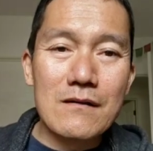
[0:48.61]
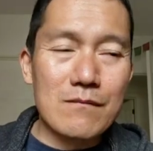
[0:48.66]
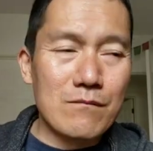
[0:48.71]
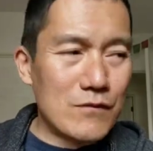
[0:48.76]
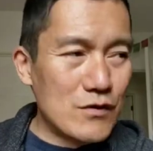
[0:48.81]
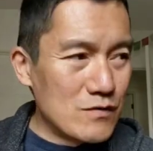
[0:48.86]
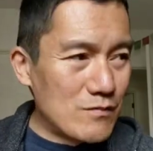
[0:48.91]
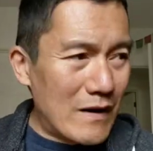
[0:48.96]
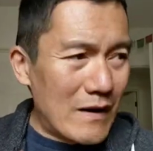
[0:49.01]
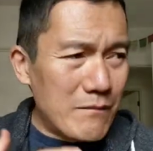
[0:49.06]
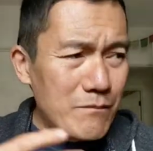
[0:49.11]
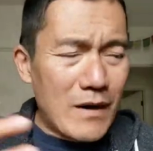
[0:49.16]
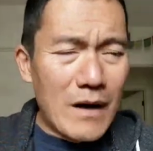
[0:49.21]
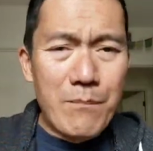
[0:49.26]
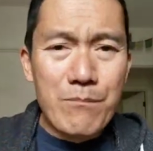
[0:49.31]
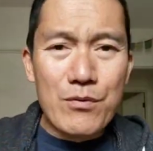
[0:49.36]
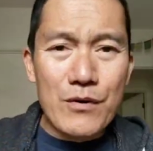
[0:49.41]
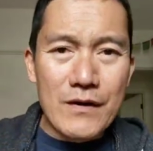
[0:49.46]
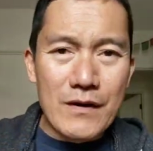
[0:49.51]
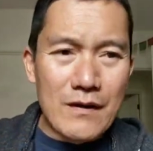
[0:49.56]
There's my
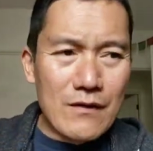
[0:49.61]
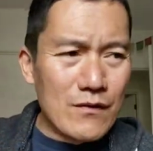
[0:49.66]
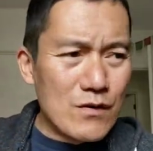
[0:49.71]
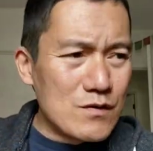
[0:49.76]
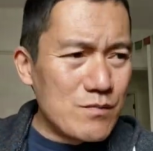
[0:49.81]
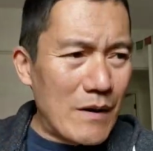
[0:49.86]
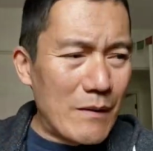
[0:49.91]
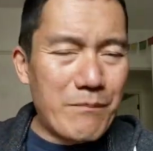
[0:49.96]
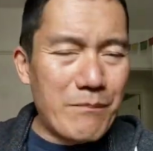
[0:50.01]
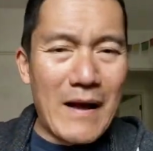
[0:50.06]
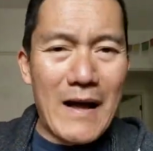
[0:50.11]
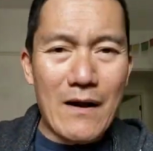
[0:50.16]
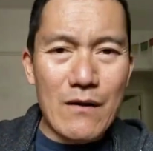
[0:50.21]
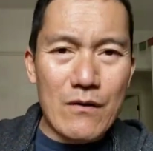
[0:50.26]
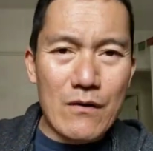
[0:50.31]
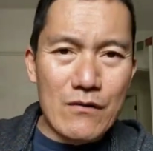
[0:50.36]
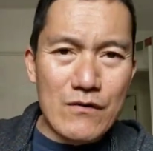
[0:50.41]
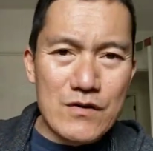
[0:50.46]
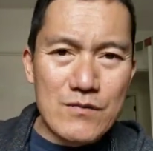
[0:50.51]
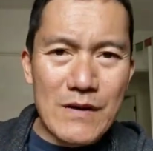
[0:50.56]
upbringing. There's my
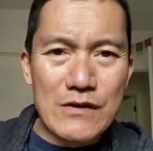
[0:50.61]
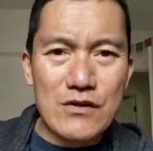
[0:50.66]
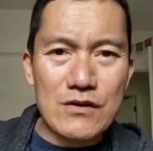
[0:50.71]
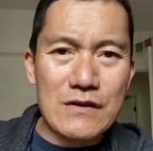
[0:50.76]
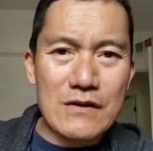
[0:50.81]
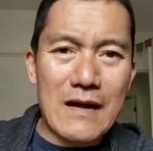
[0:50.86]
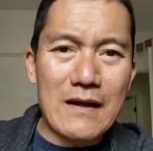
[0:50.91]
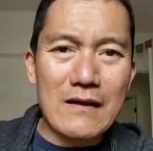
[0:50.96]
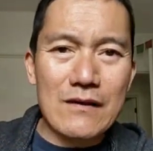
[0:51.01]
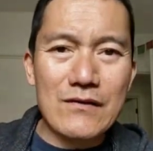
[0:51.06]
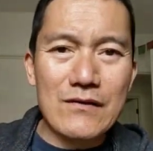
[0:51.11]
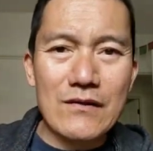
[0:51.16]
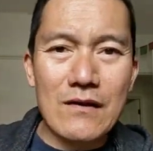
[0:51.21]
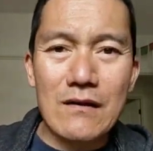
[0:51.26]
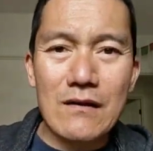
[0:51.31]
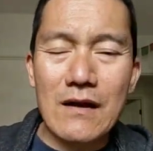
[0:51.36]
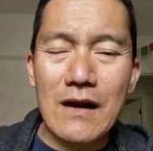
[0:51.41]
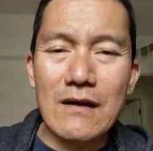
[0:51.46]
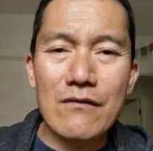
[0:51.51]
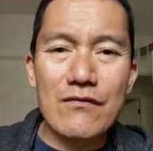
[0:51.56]
background. There's my genetics. A
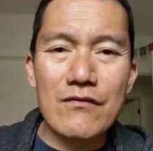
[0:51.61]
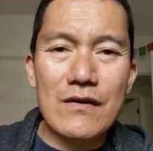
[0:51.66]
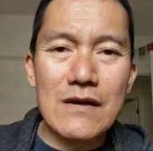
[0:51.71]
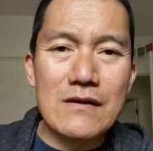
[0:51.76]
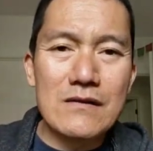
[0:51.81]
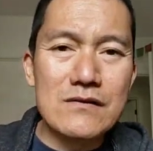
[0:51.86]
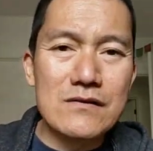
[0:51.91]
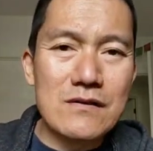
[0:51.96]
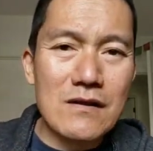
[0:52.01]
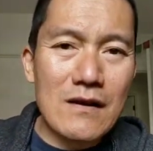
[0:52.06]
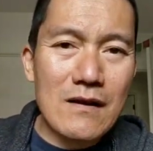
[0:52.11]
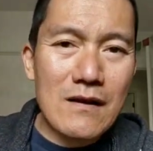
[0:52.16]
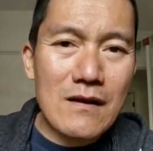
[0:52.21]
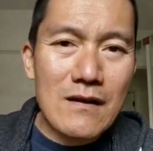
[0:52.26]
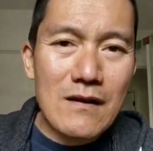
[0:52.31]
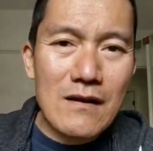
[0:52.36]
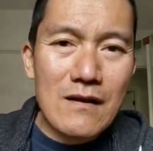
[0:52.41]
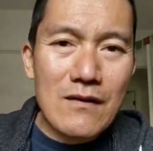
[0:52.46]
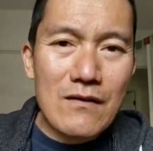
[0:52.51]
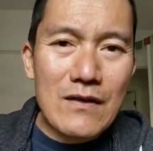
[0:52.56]
lot of things
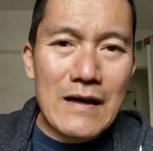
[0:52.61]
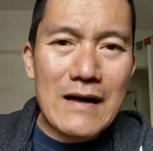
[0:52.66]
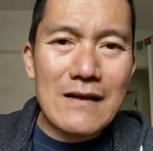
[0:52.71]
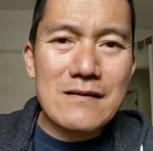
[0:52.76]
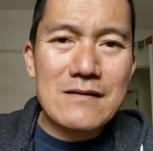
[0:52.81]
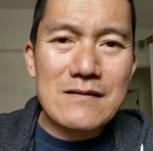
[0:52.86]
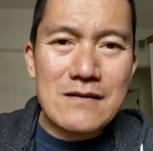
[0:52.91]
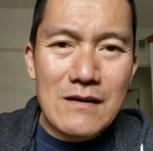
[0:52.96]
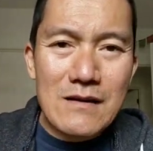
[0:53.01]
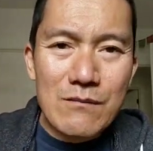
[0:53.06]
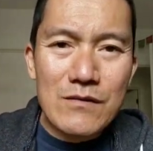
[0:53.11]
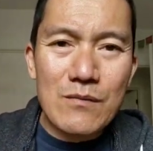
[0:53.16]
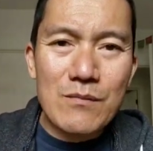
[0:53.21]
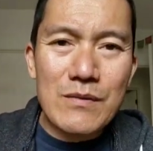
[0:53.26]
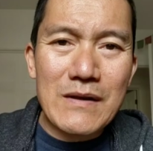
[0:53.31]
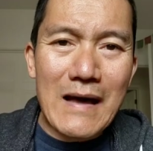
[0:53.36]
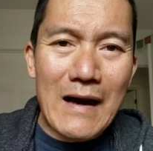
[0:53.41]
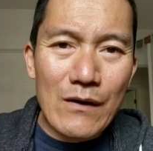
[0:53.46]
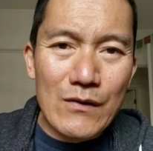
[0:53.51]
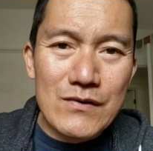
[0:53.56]
that seem to
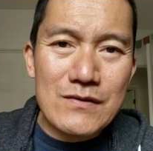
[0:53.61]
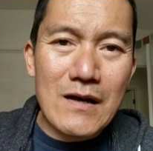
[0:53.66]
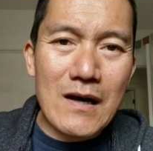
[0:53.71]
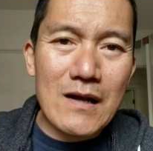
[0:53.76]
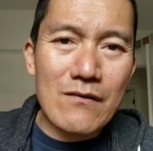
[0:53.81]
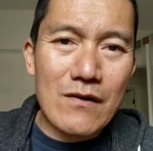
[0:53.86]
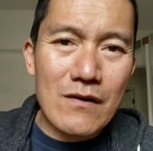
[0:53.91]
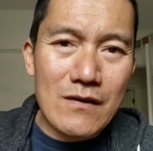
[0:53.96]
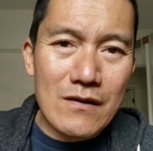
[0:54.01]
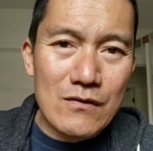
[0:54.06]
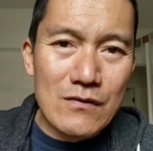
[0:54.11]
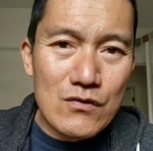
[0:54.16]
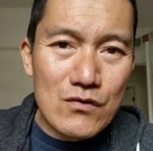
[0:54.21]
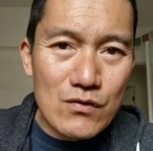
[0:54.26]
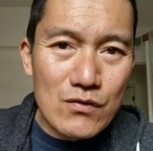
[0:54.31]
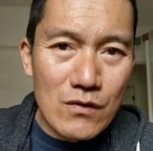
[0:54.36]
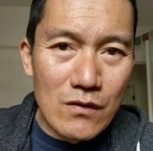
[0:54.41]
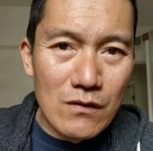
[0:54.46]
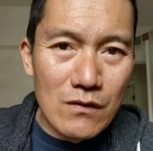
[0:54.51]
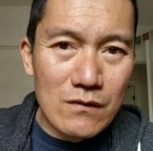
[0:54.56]
be outside of our
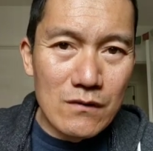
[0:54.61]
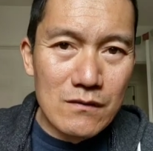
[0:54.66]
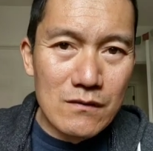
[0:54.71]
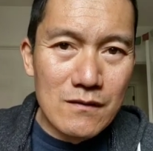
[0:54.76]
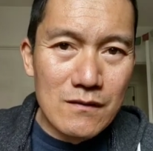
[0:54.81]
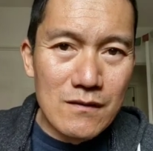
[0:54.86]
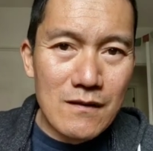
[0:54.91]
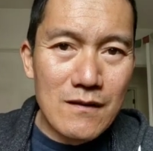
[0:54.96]
control.